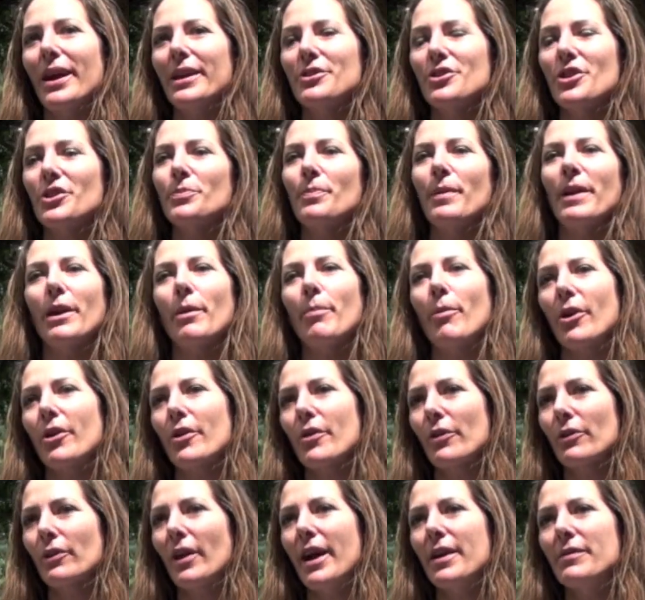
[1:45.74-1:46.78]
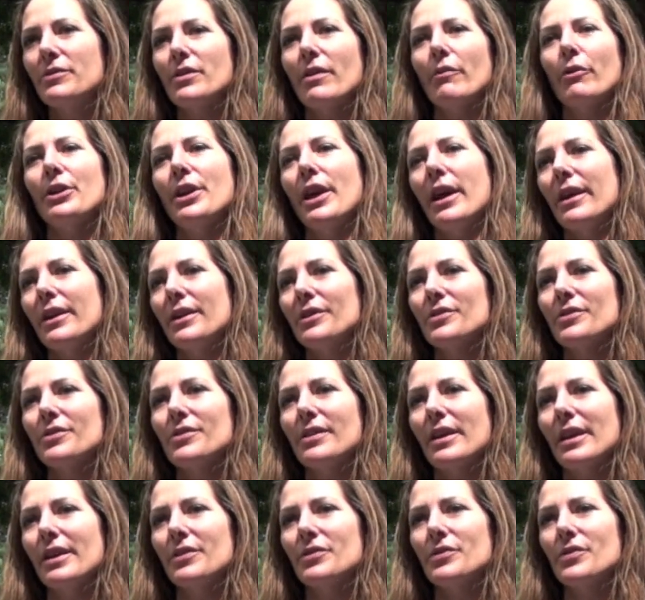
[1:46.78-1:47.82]
just being a part of their lives every day
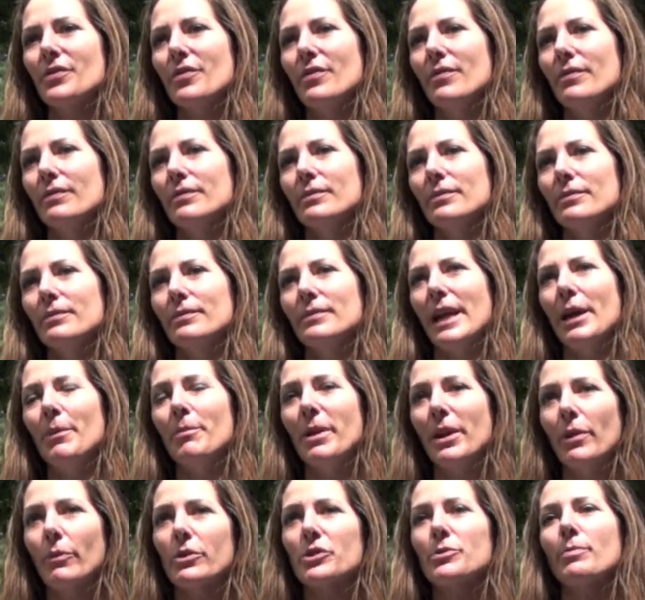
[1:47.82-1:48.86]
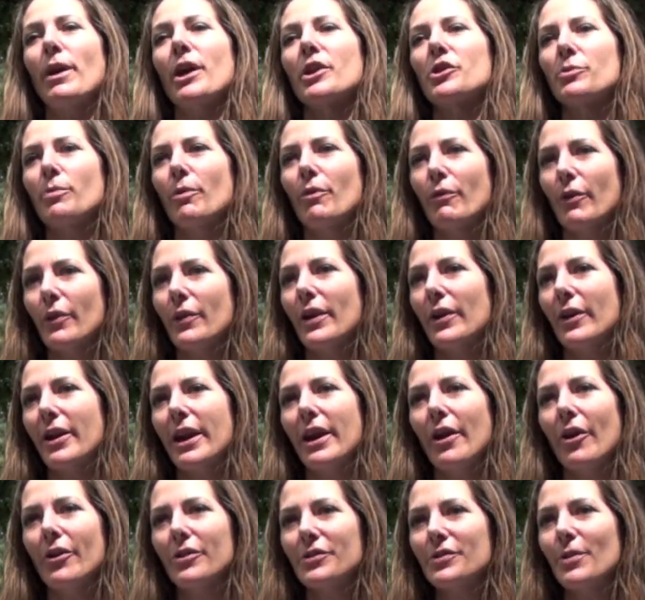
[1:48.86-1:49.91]
is, is, and being responsible for their
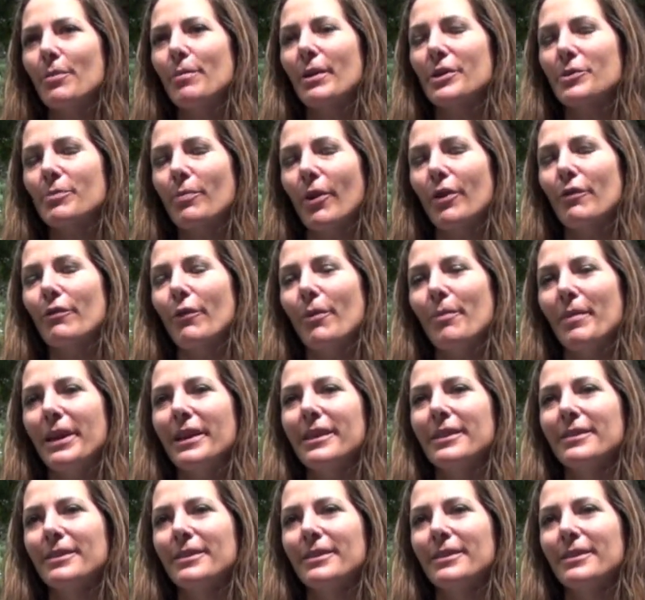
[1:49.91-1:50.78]
care is the best part for me.